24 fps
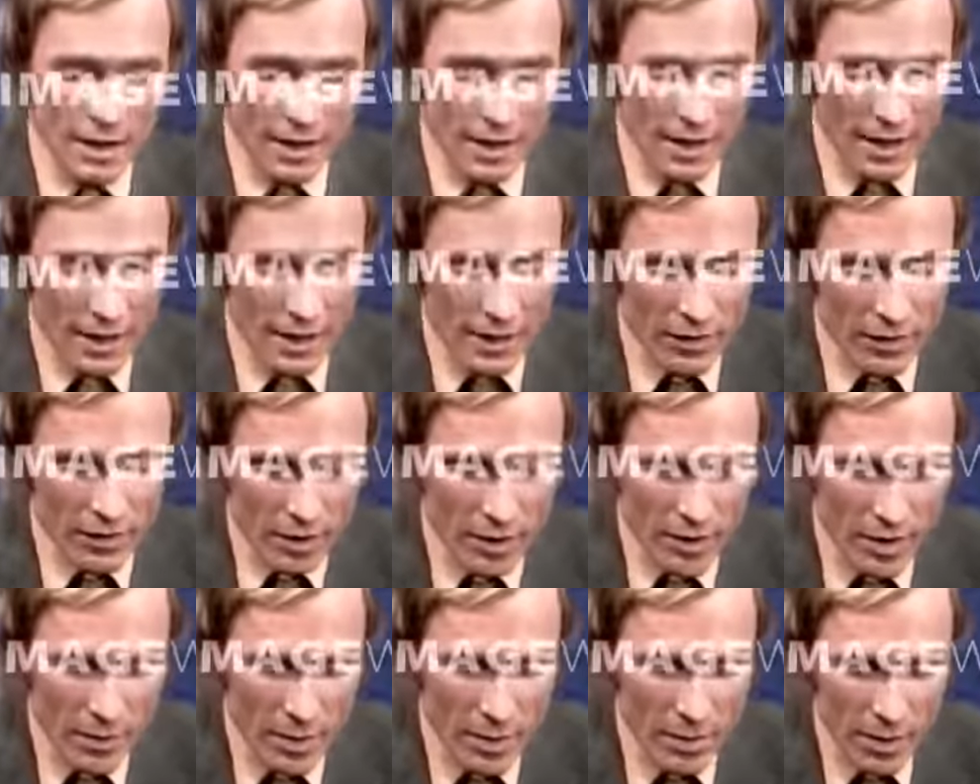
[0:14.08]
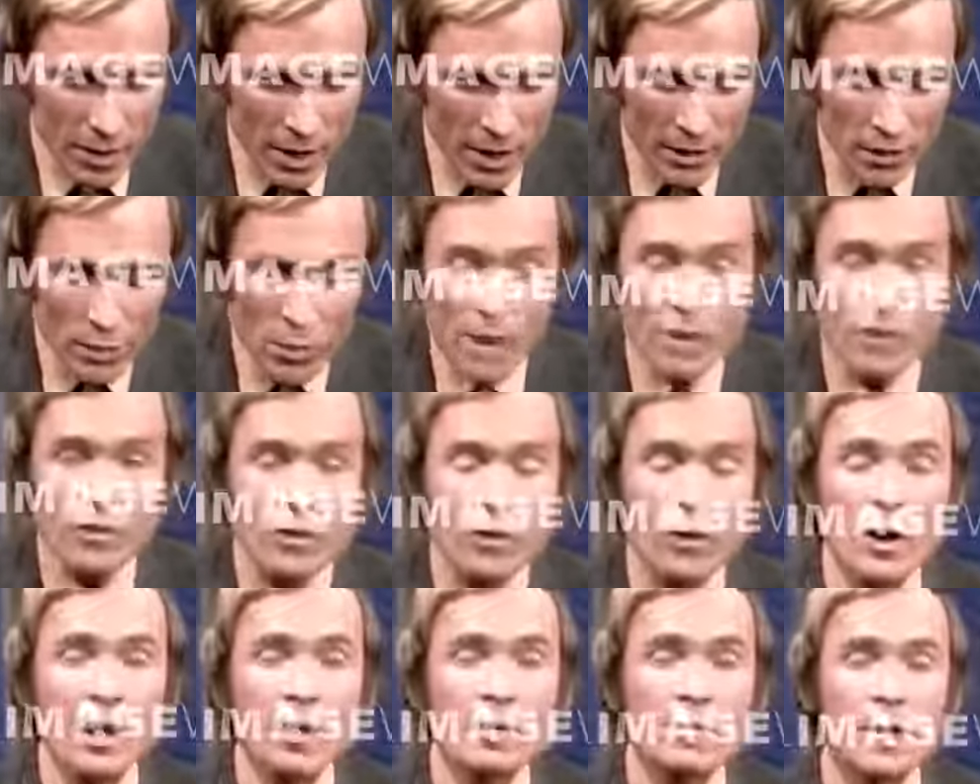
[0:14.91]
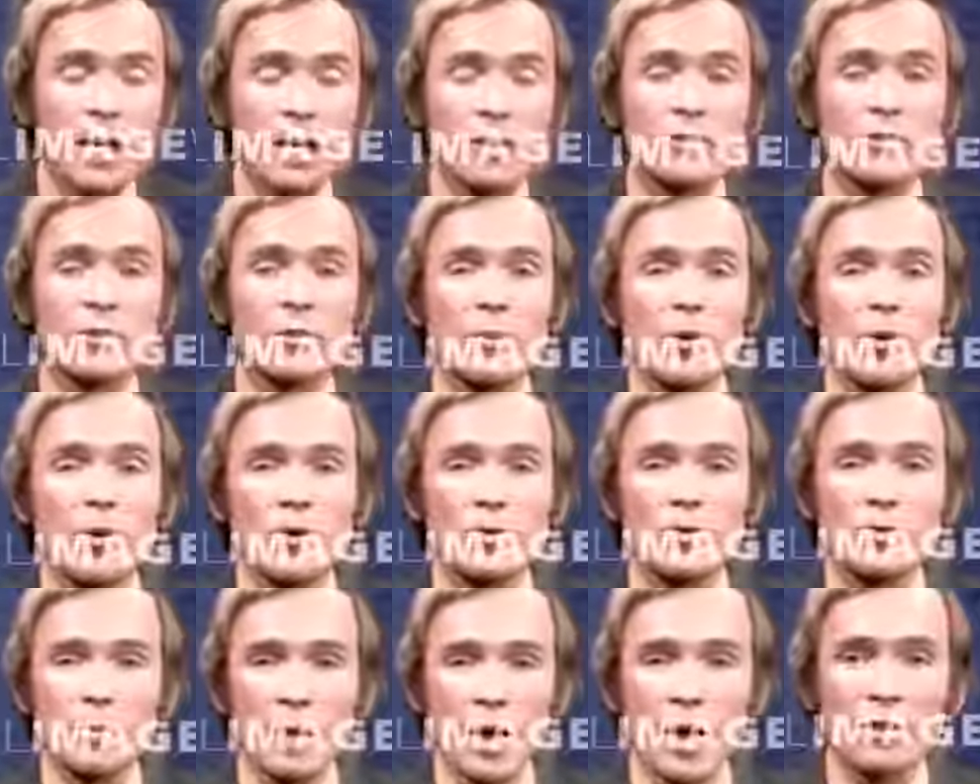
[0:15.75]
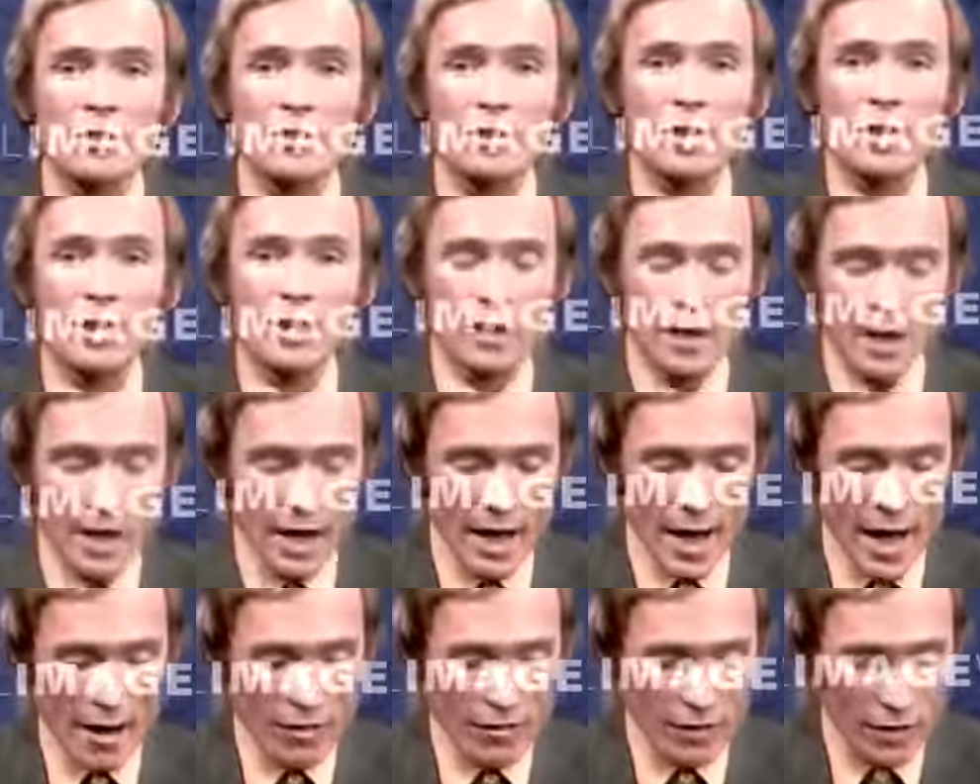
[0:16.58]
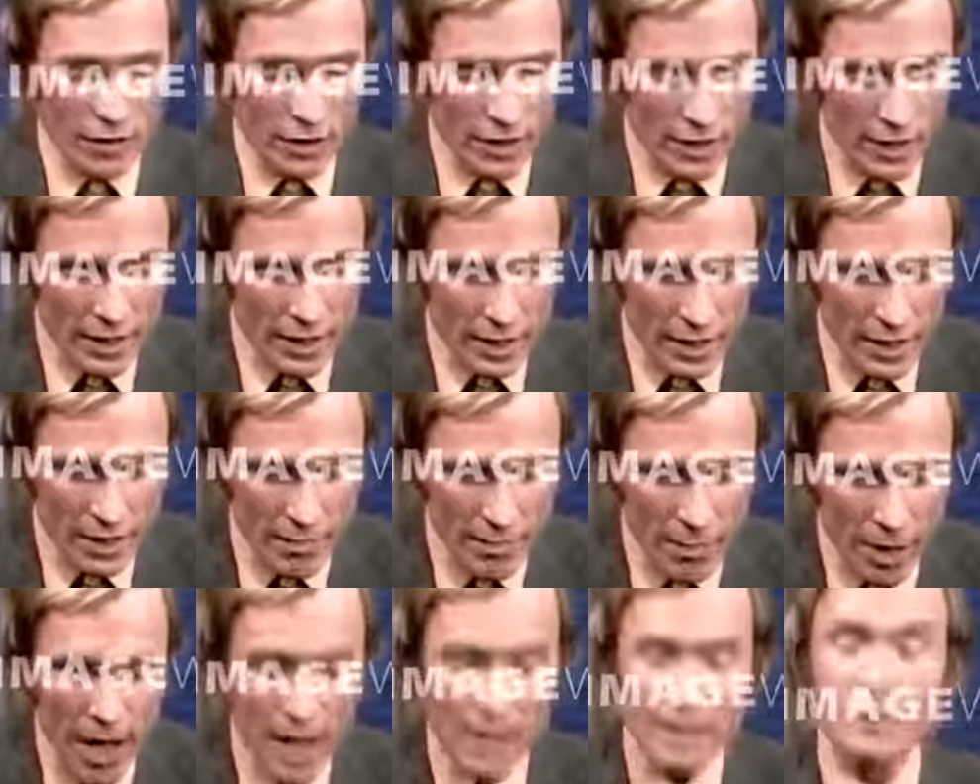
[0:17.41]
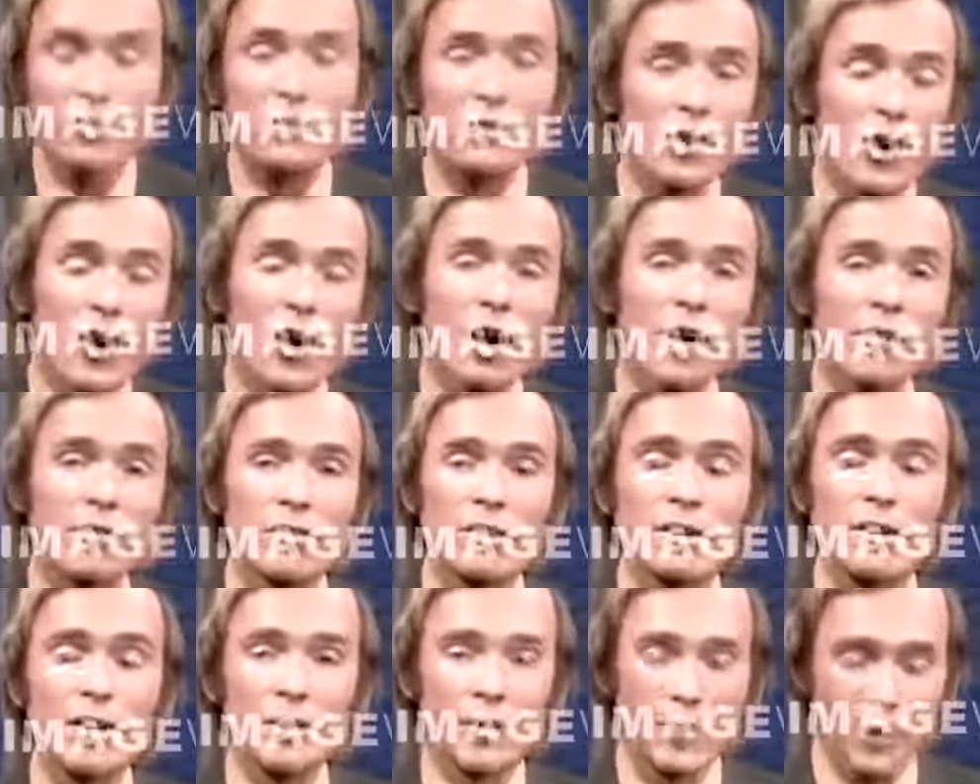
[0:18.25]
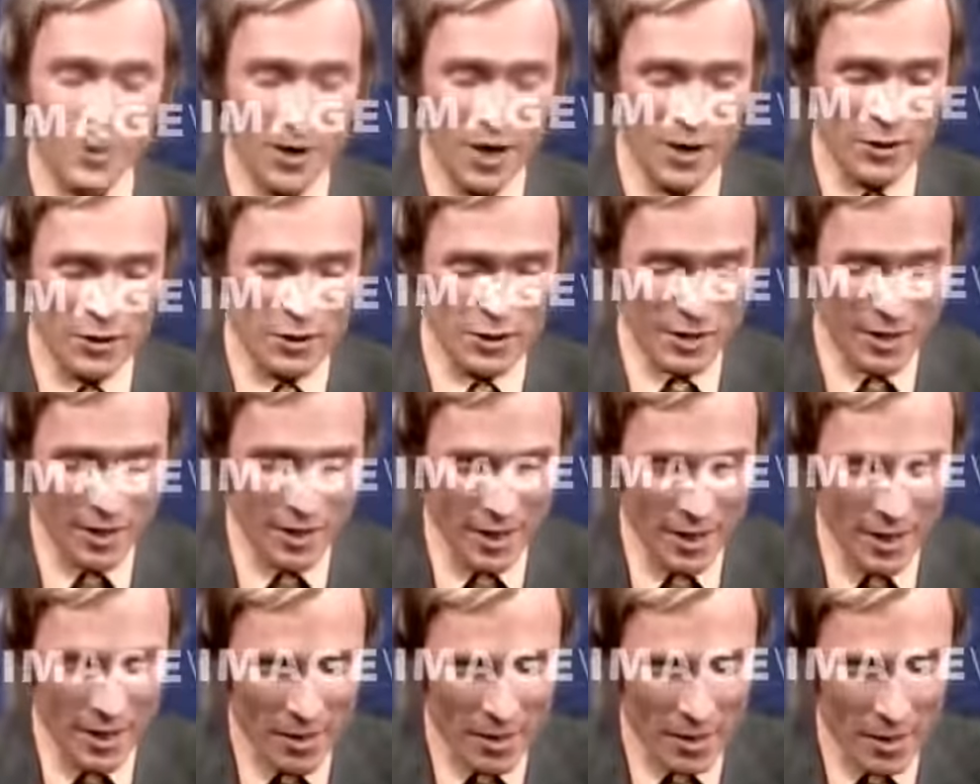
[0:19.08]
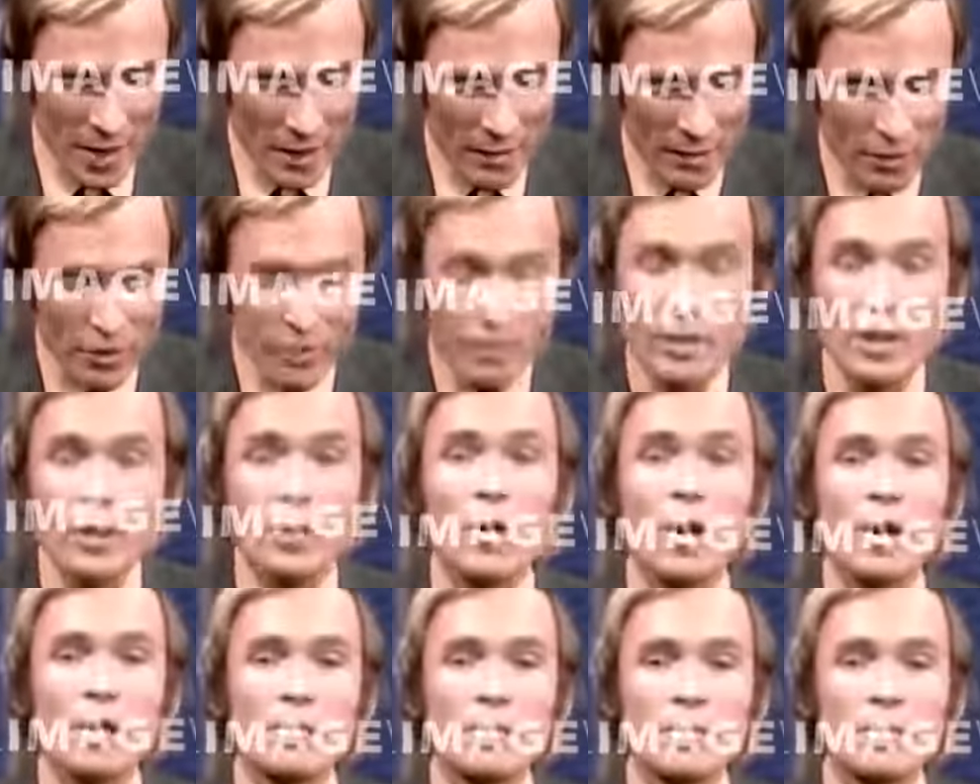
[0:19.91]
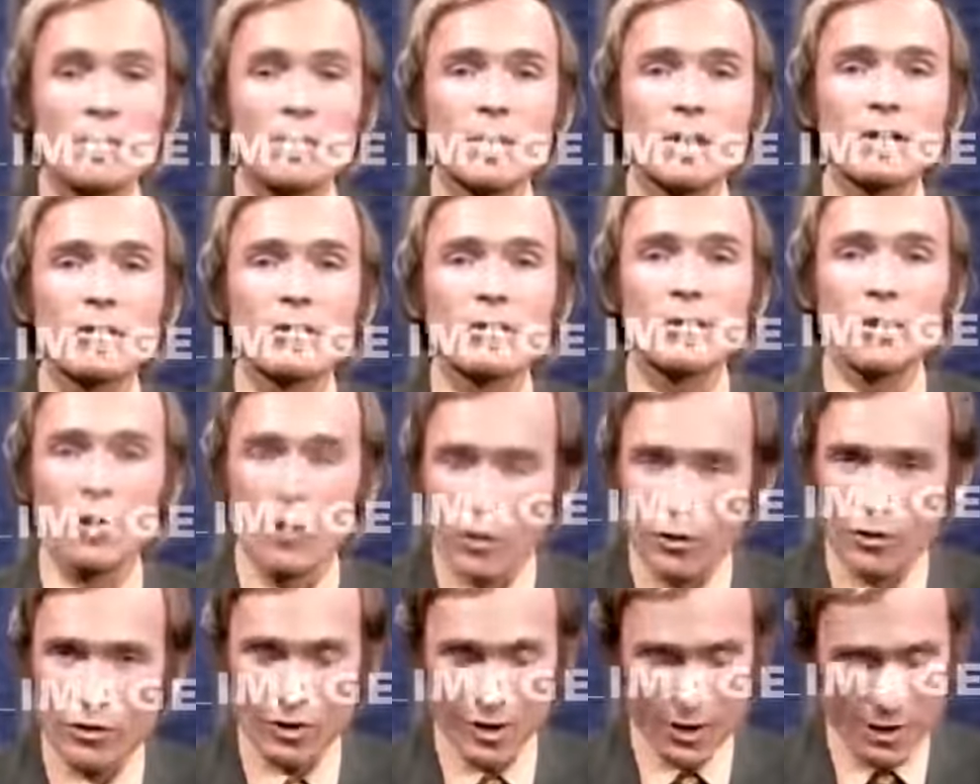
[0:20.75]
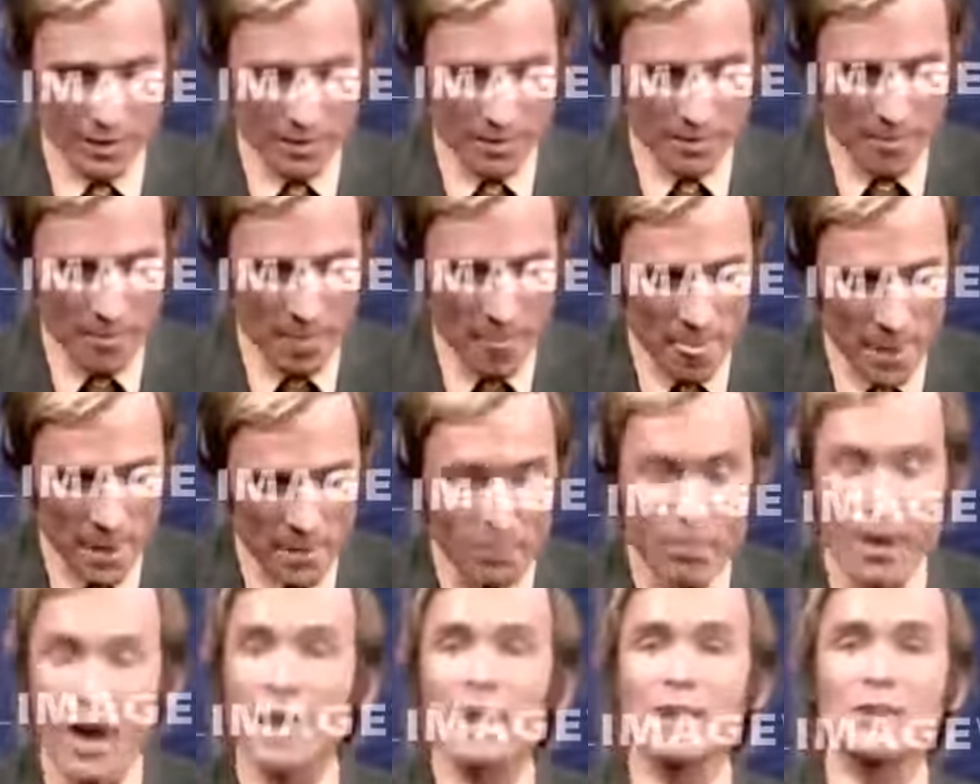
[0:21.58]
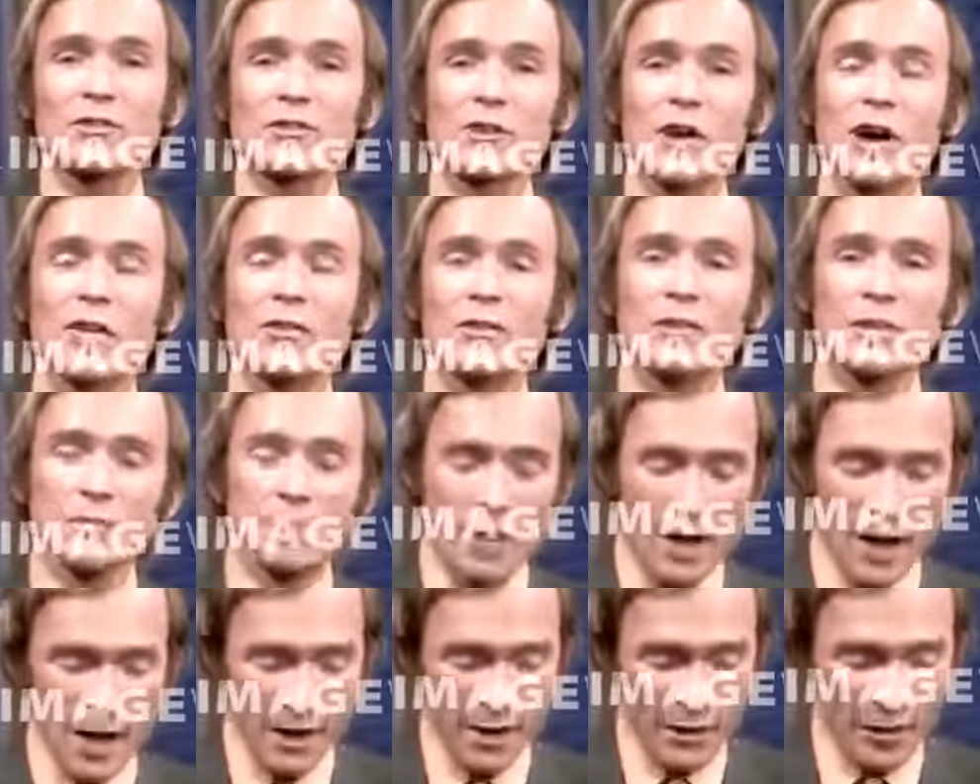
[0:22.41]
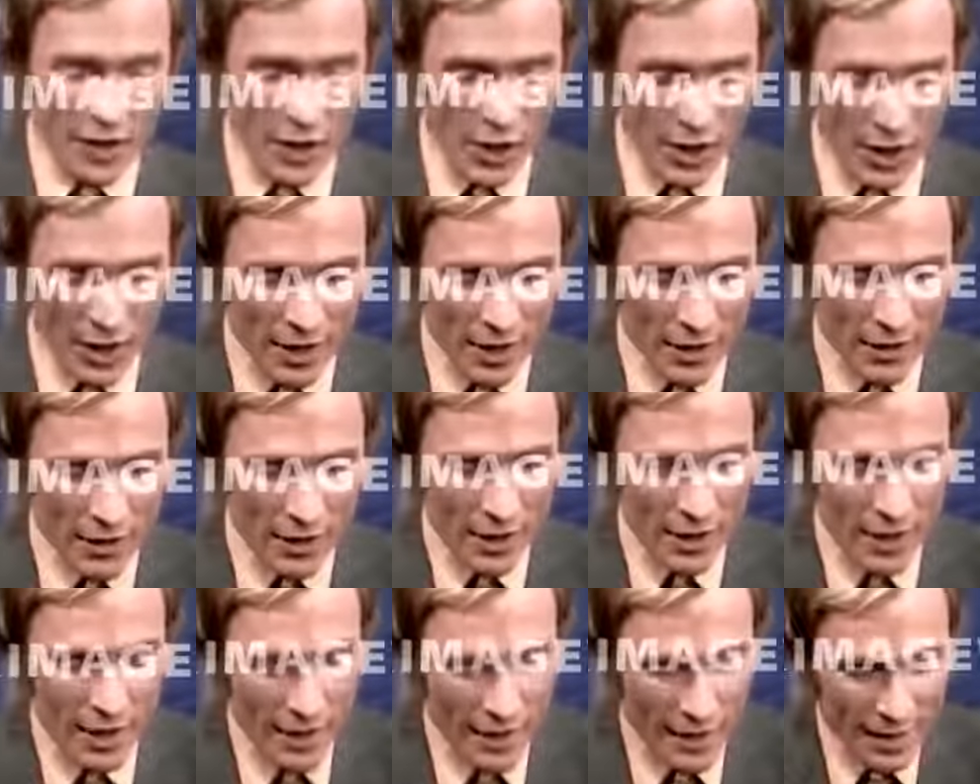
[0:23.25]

uh, he said he'd be playing the Russian Grandmaster Boris Spassky uh, after he had polished off another Russian master, Tigran Petrosian. And polished off seemed kind of arrogant.